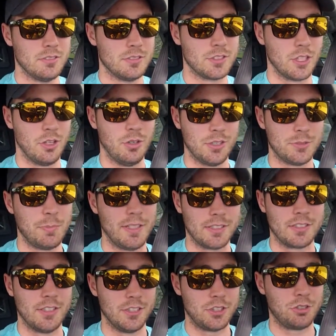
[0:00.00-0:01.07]
so it's
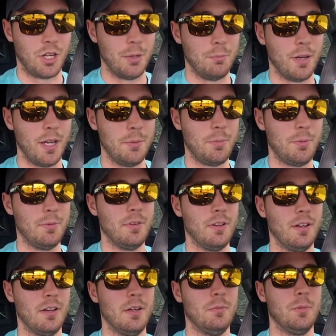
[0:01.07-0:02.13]
basically a straight pipe,
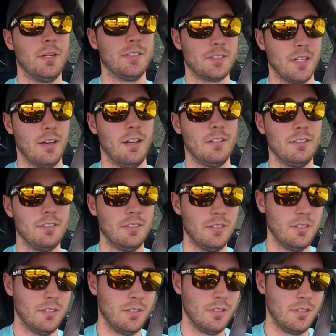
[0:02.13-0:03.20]
but he's got
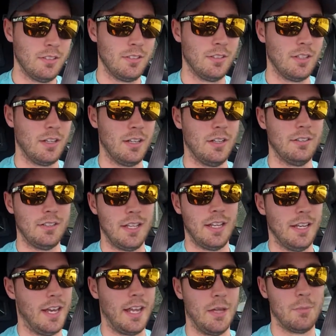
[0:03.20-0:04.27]

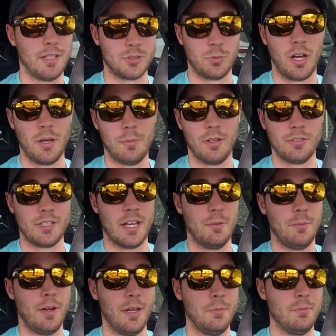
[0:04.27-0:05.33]
an AMS wide mouth
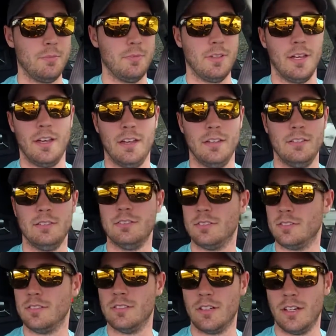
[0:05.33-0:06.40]
downpipe,
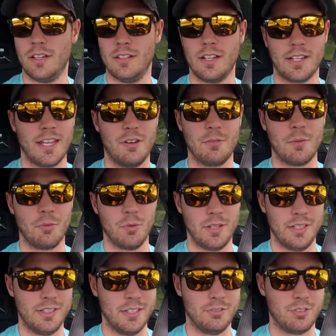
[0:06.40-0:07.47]
and I can't remember what
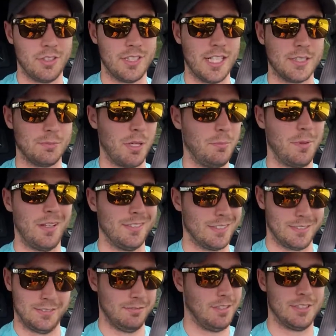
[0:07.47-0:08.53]
he did for a test pipe, but it's
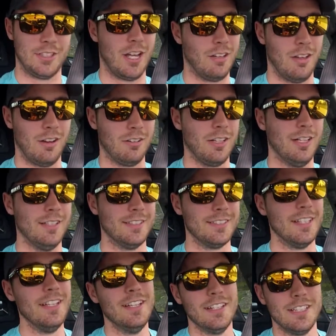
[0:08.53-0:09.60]
not long.
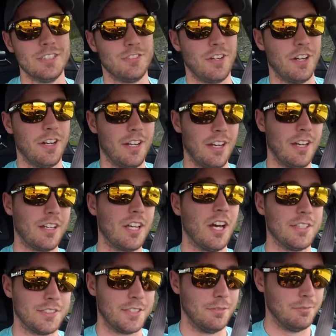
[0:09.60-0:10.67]
It's very
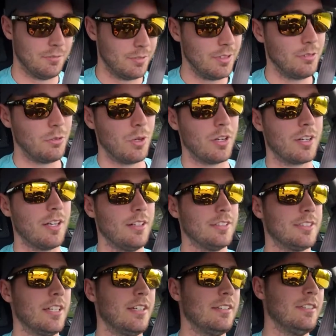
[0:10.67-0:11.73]
custom work, I'll
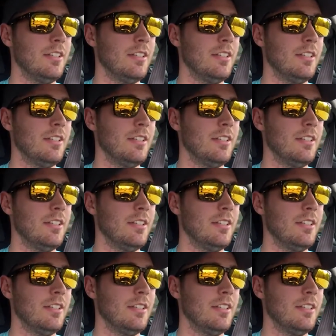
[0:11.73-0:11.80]
say,